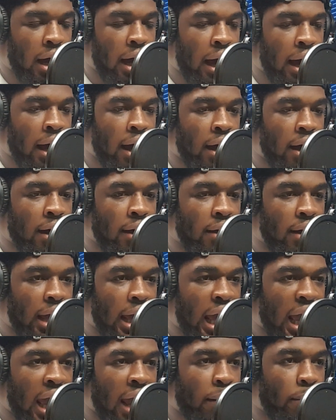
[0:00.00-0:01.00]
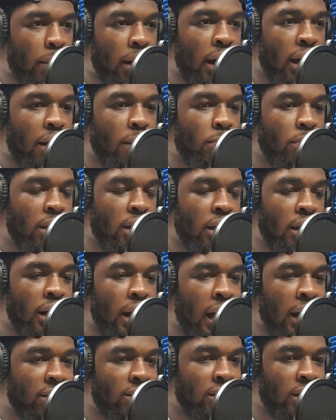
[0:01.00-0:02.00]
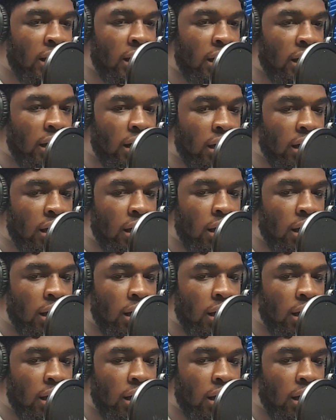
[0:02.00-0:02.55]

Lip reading: In my opinion, I think